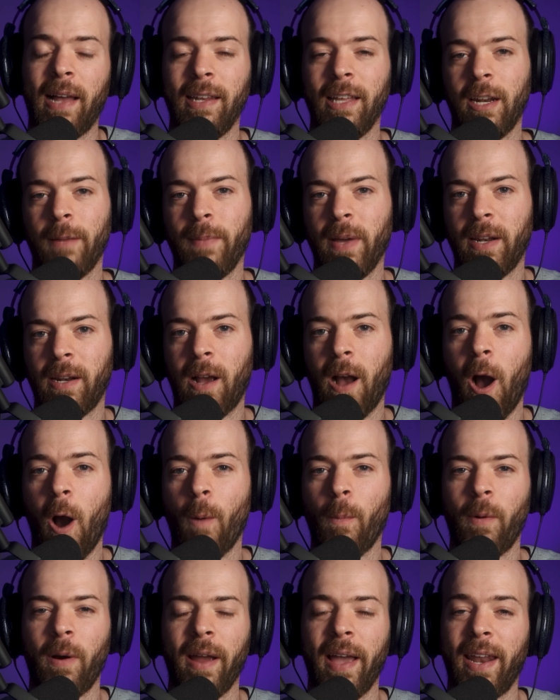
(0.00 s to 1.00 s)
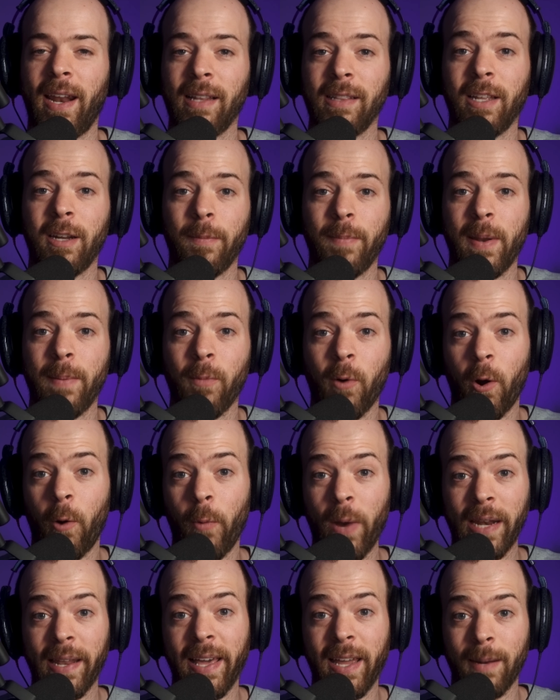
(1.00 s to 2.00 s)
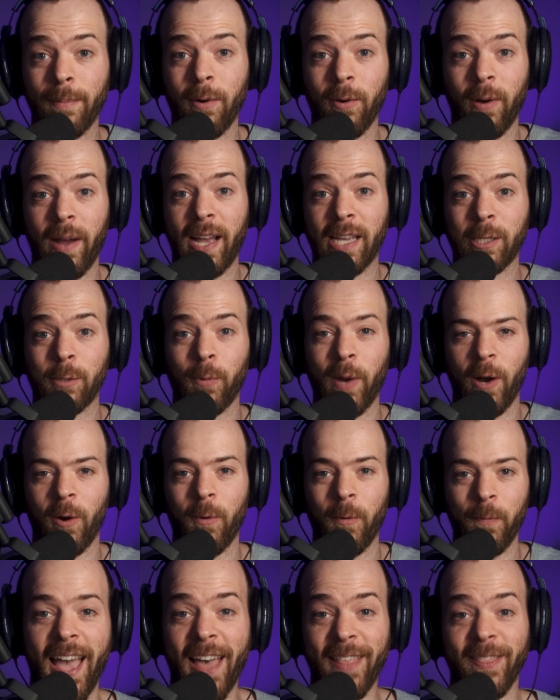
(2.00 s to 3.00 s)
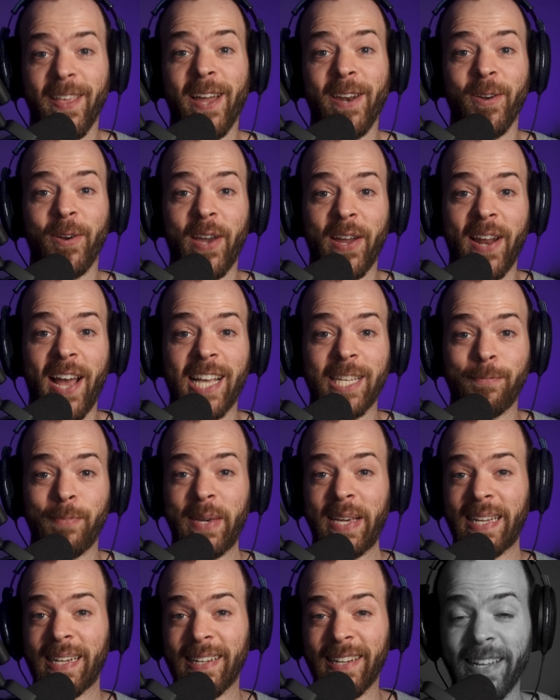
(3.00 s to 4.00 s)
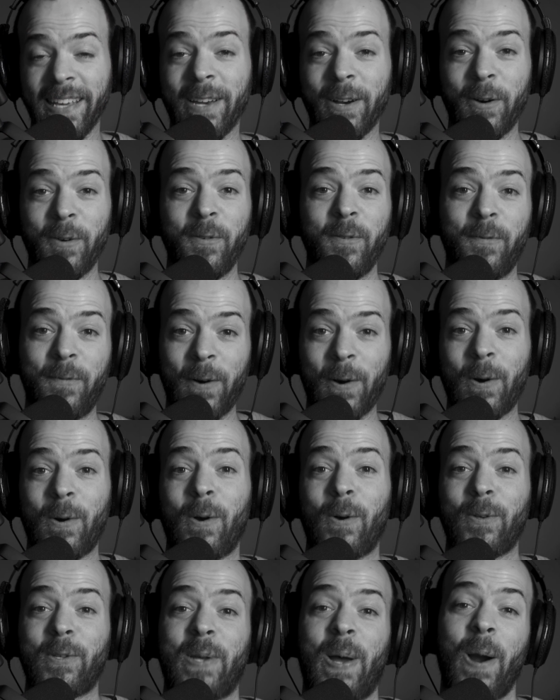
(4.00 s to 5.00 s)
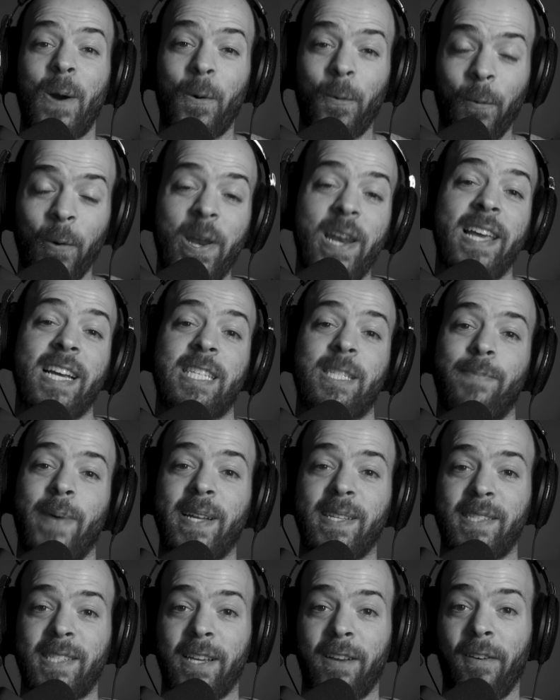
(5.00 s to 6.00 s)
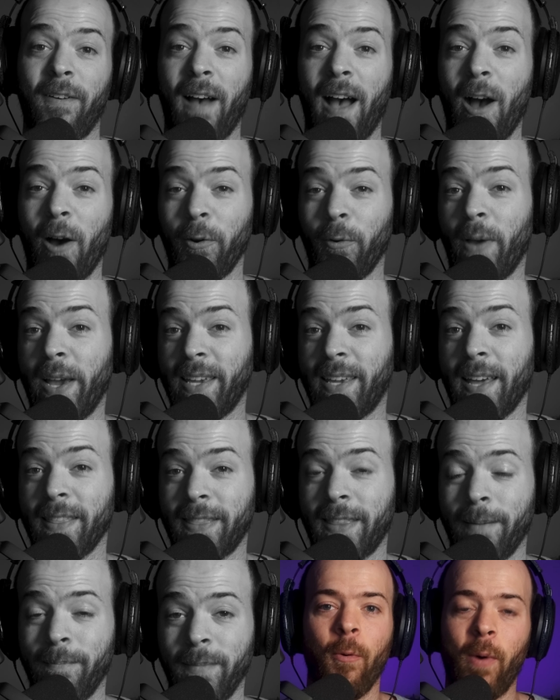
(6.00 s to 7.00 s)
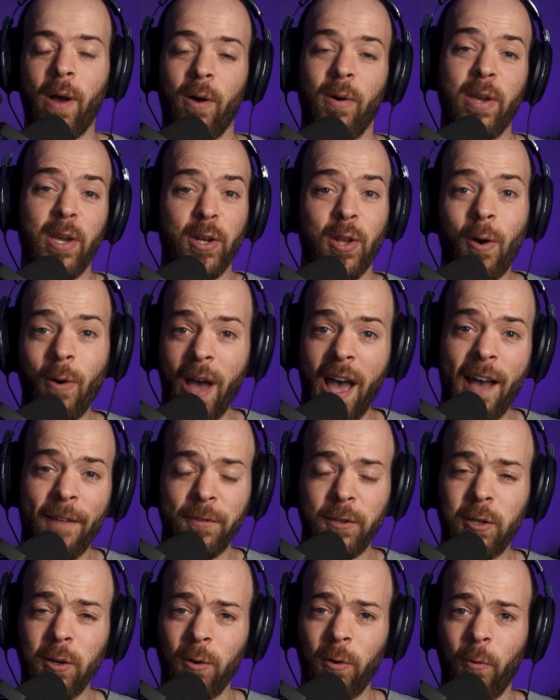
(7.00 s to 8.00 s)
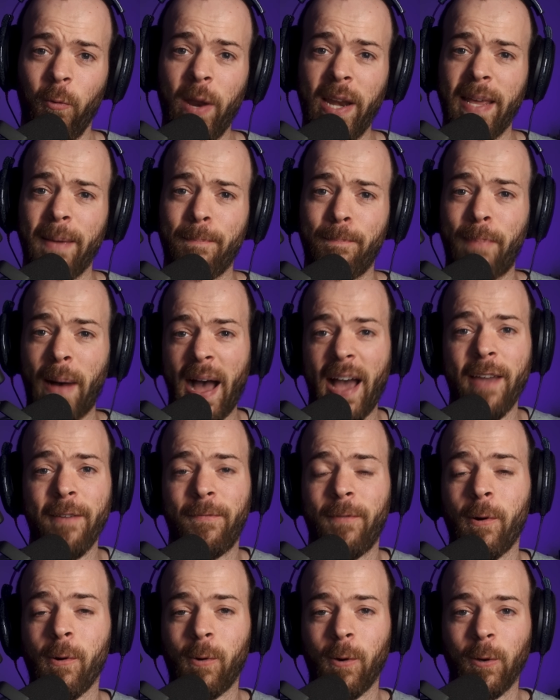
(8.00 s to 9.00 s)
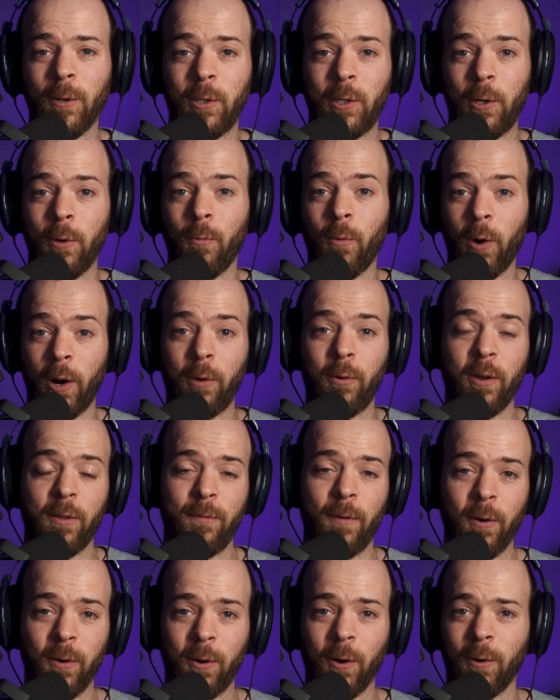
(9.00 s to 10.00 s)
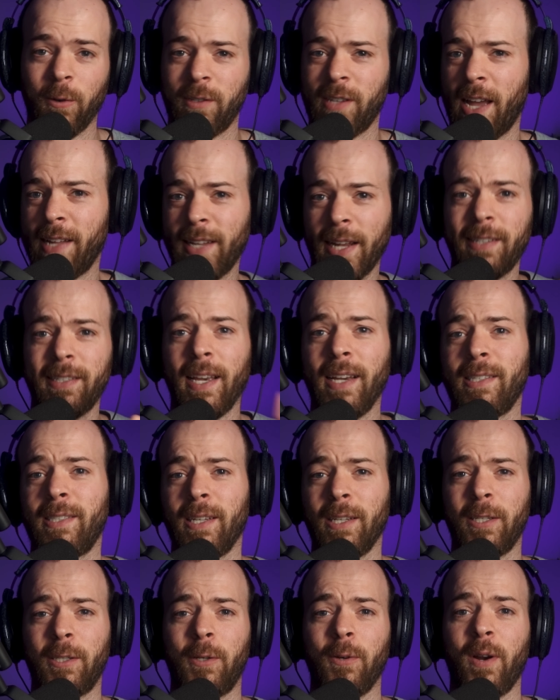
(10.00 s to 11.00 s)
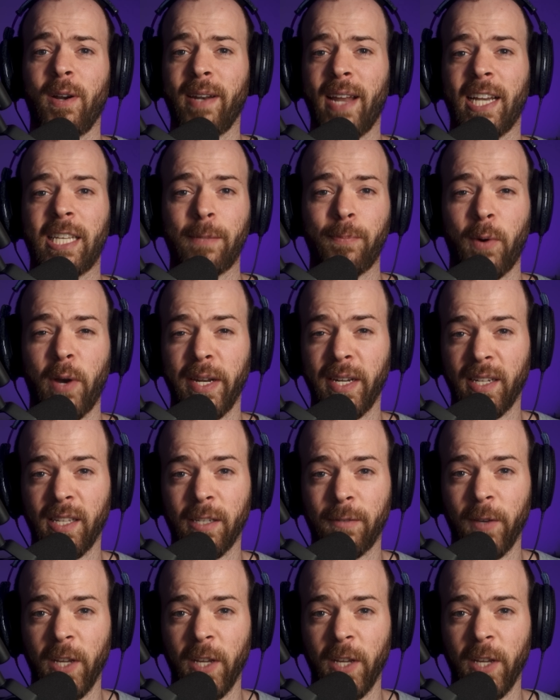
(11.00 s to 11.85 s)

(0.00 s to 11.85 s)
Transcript: a little bit calmer and a little bit more relatable as well. And then you can ask me, Leo, vocals are really expensive. How do I get them? Well, you don't have to really buy vocals to work with vocals, and that takes us to our next point of this